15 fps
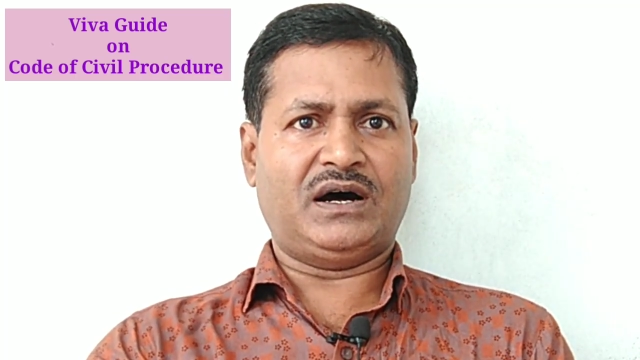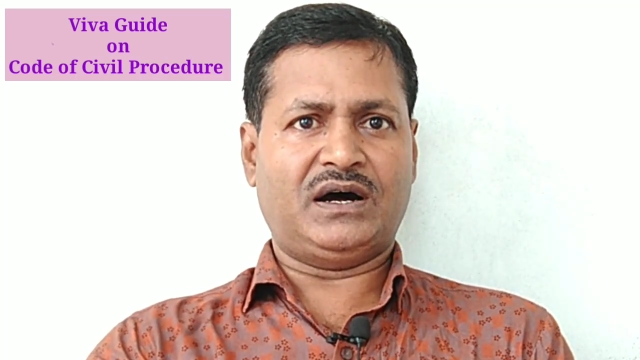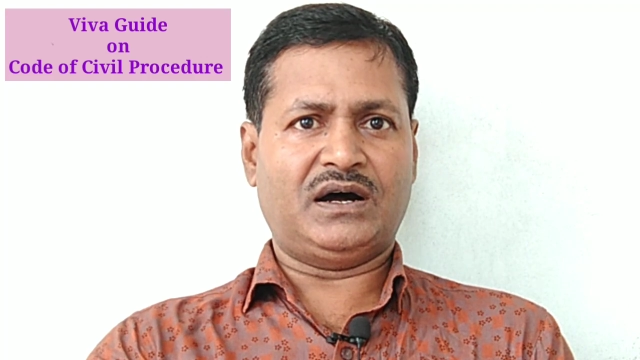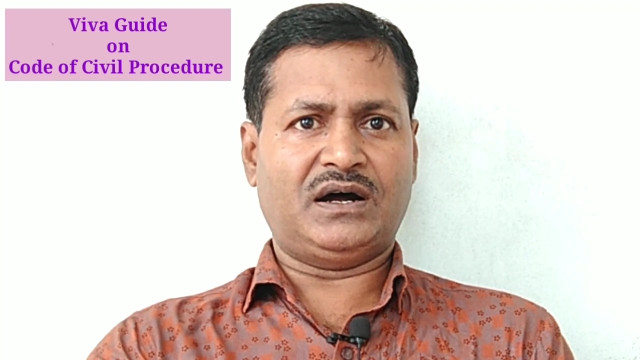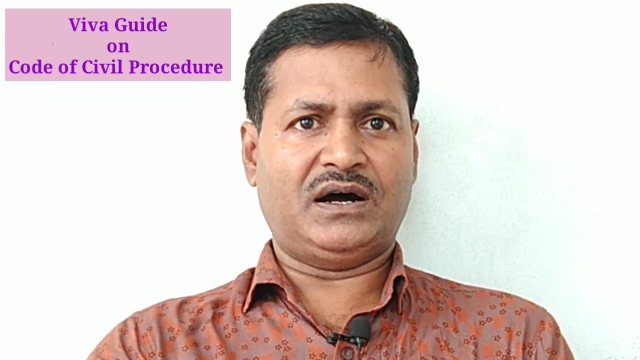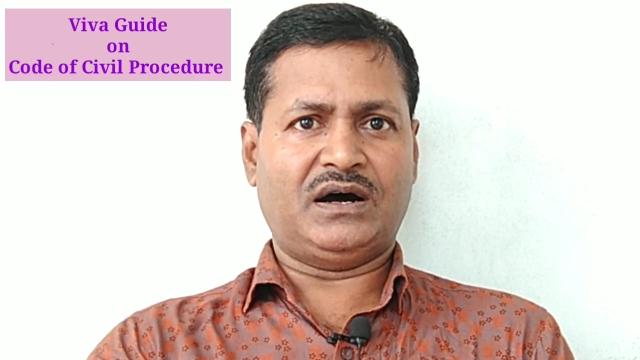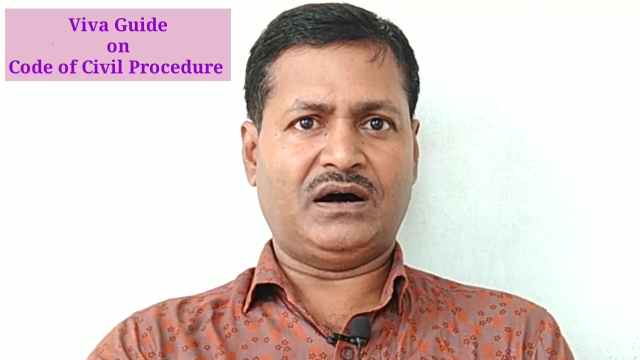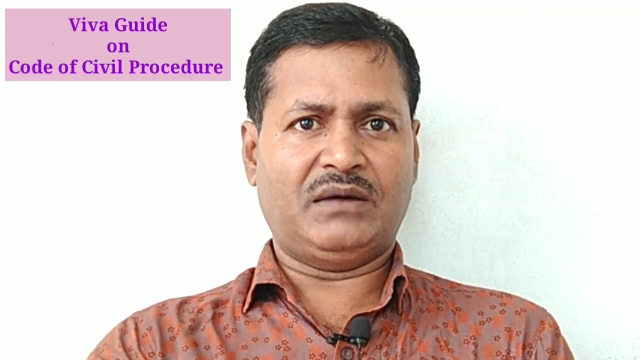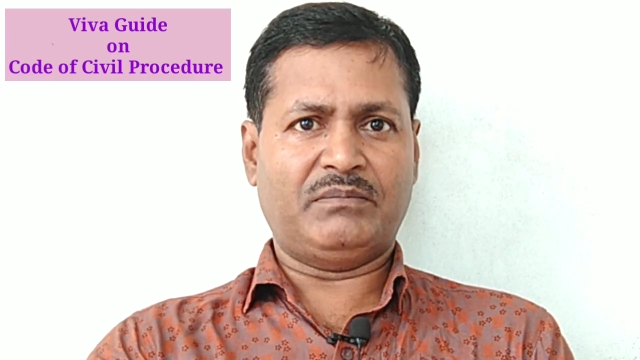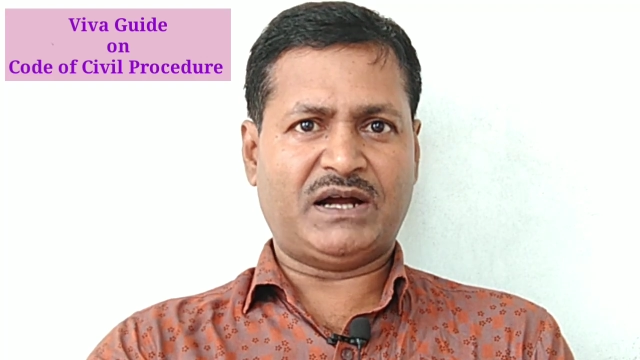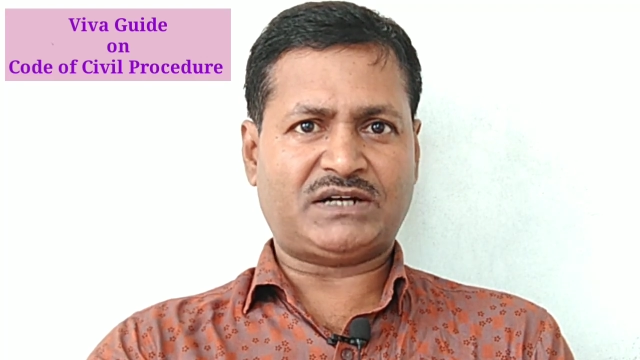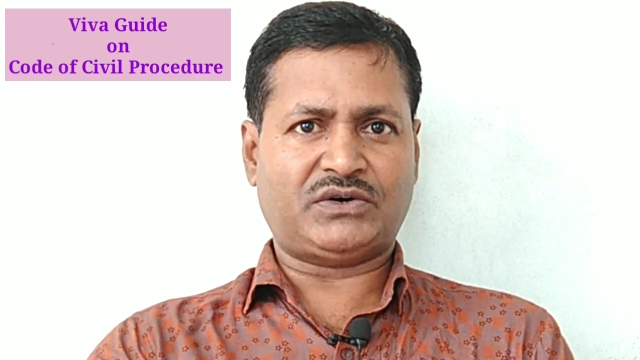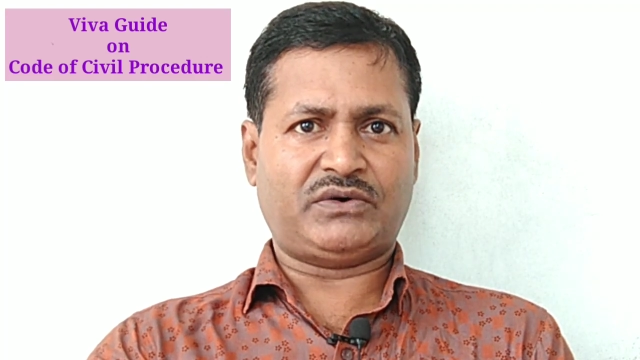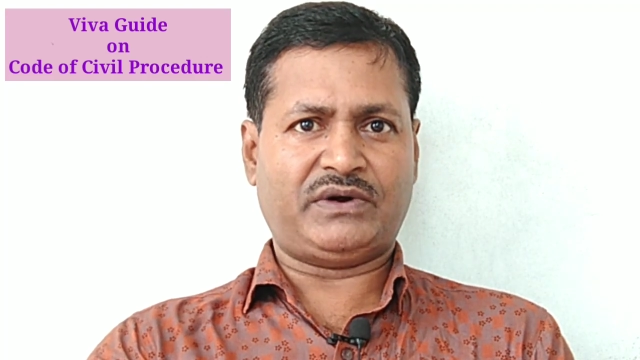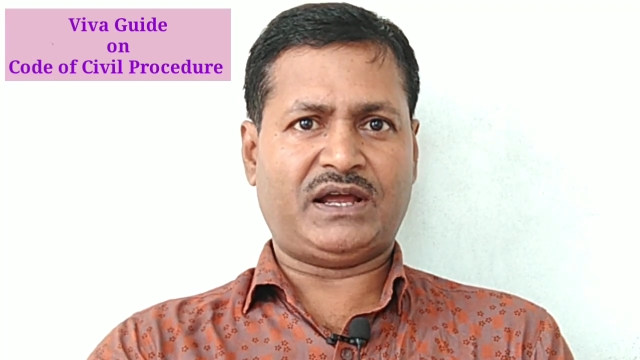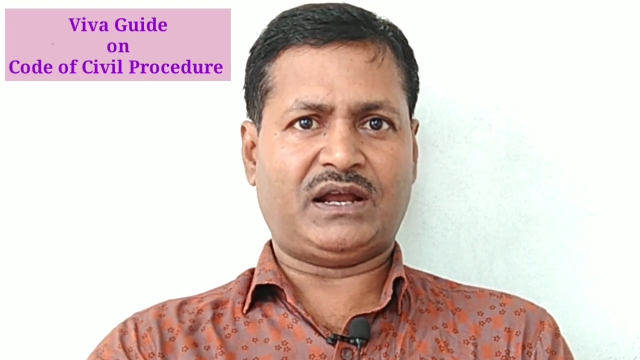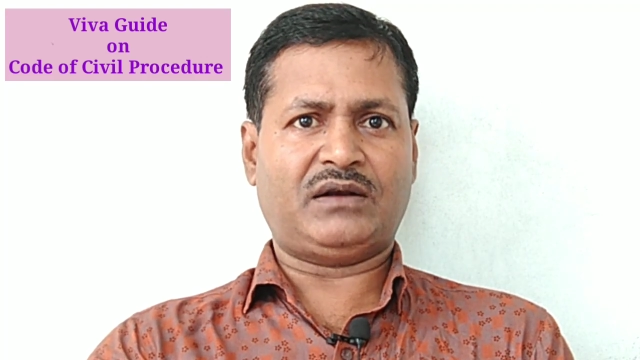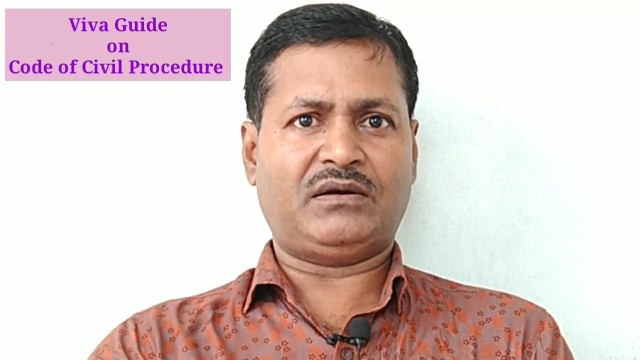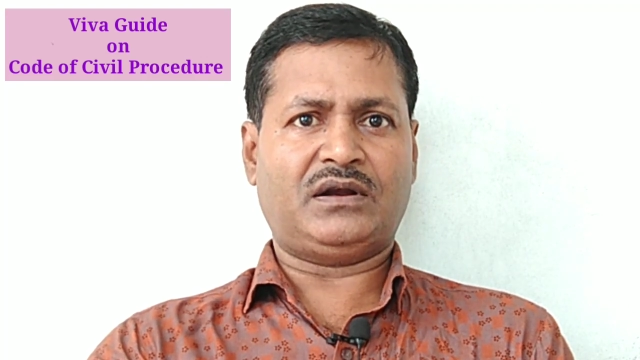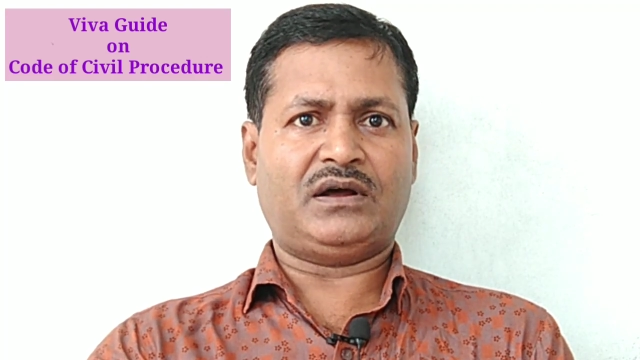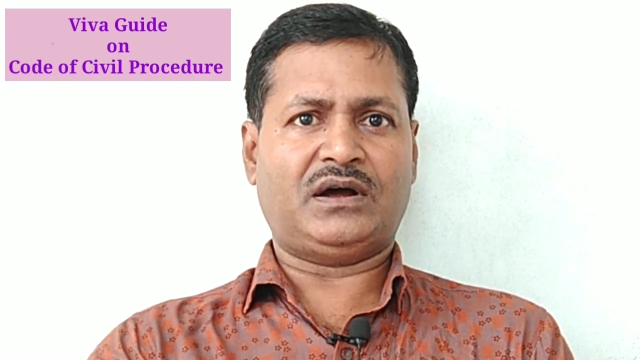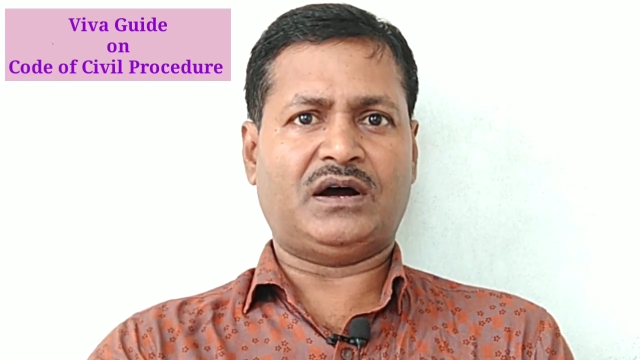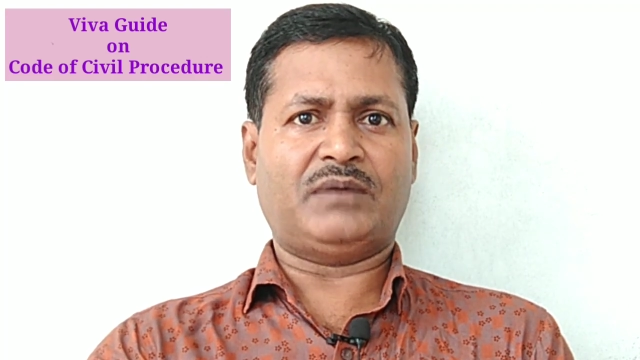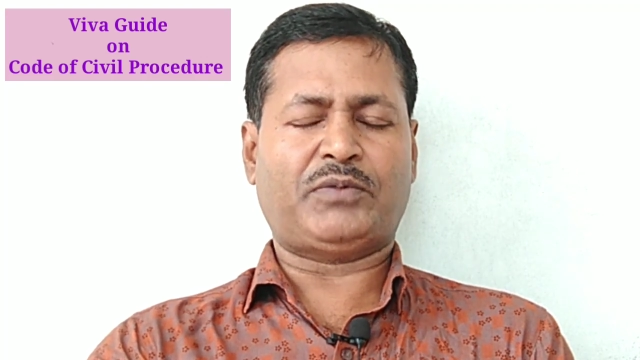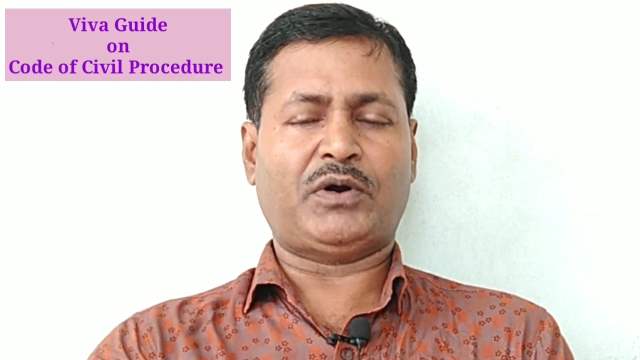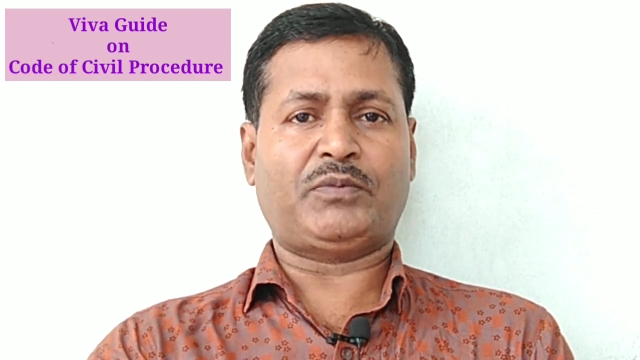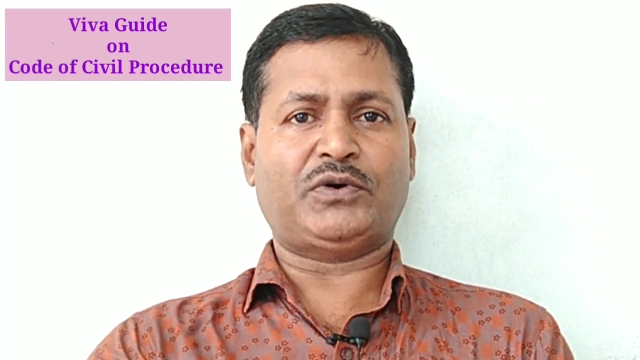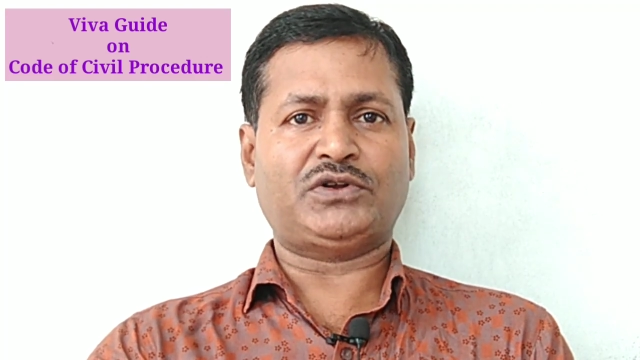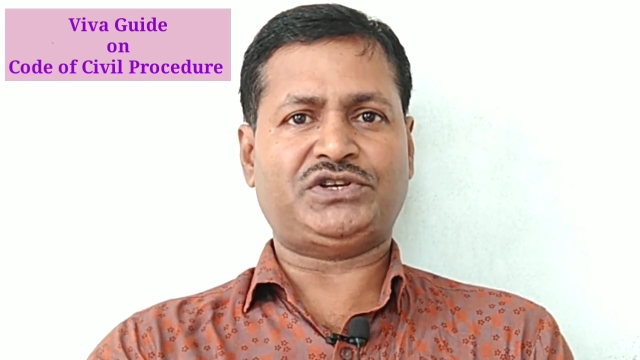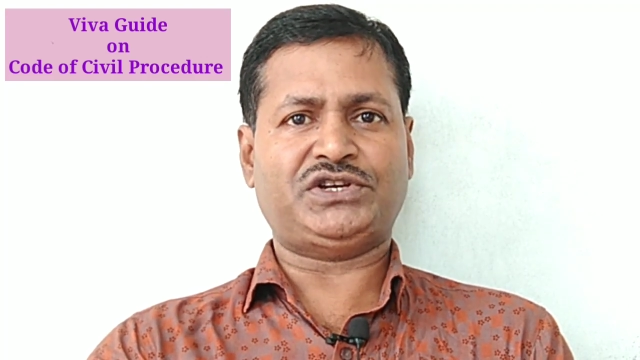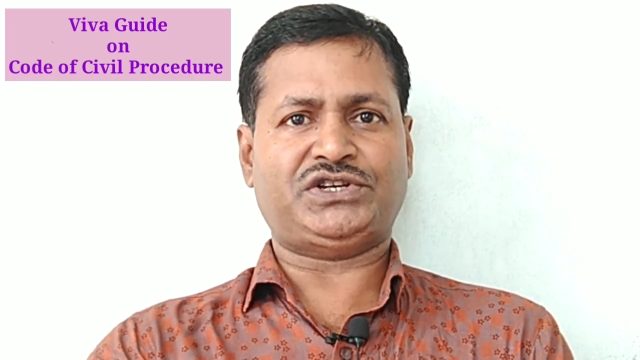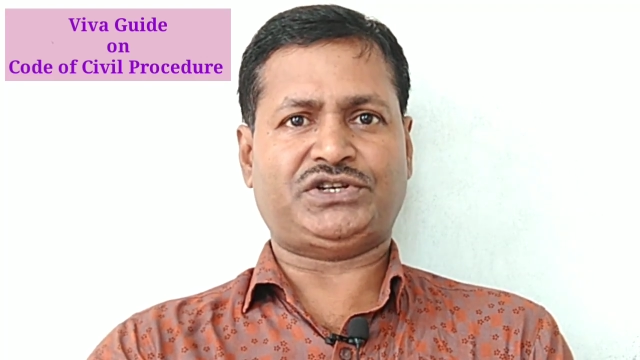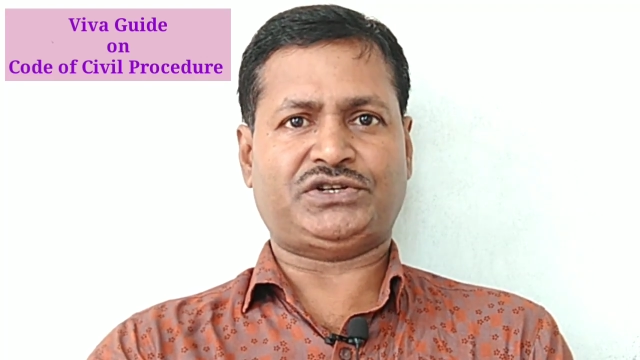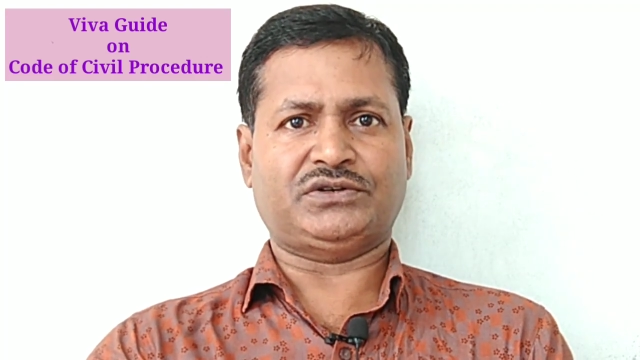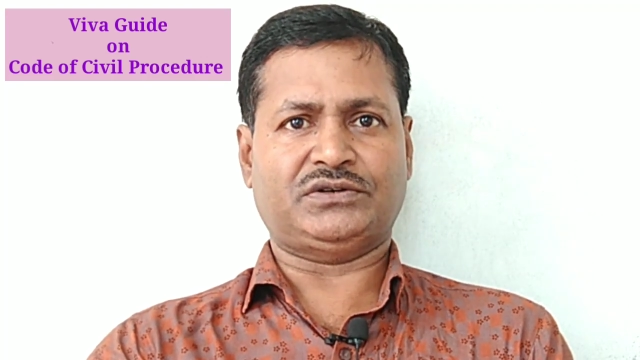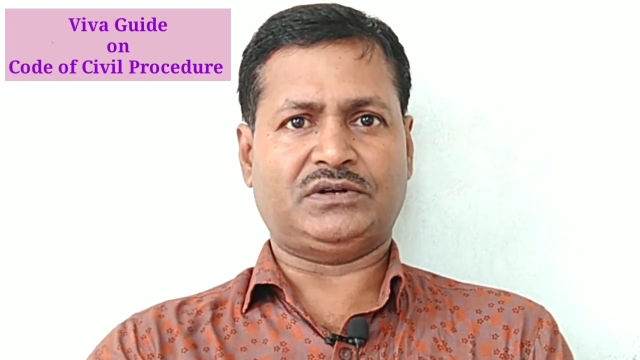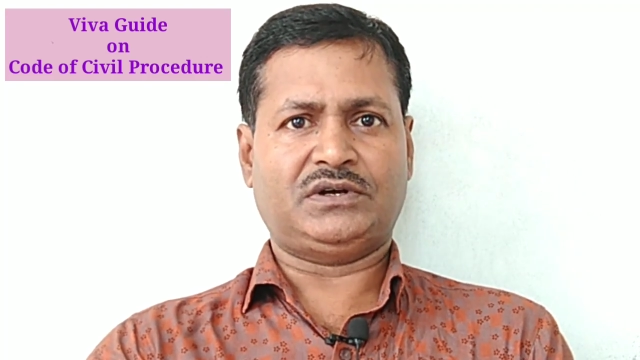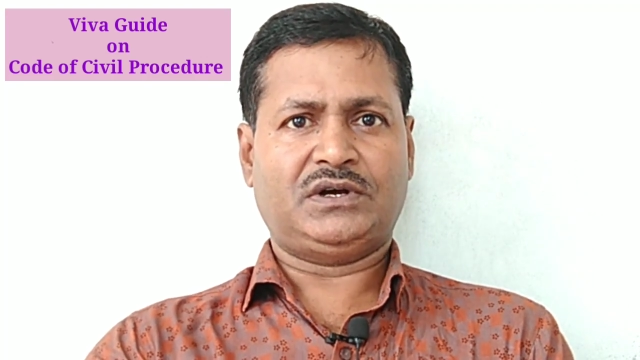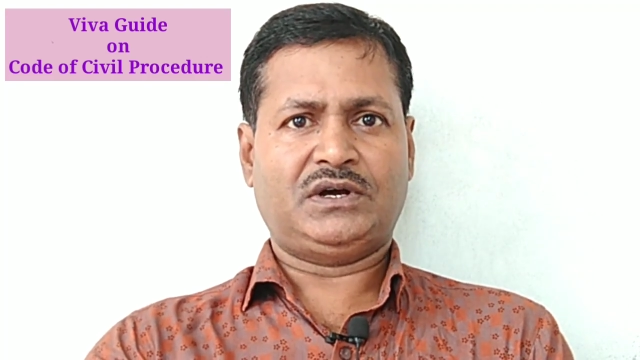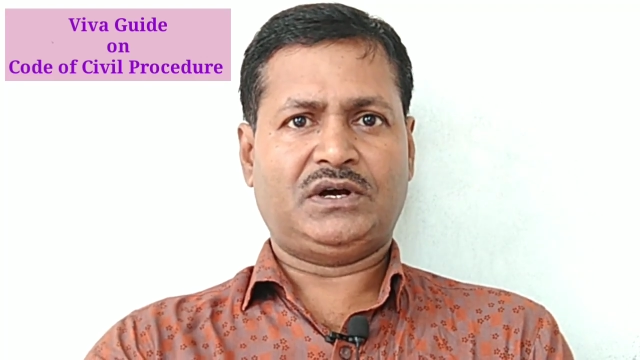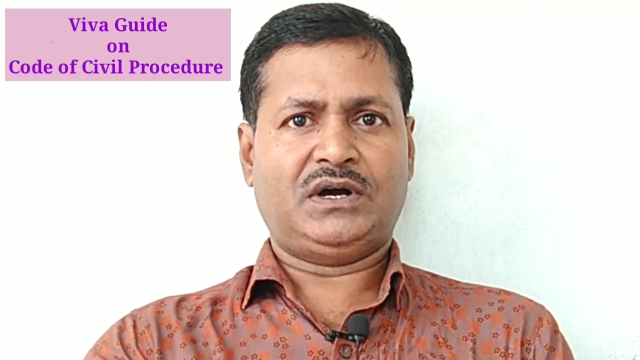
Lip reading: a material proposition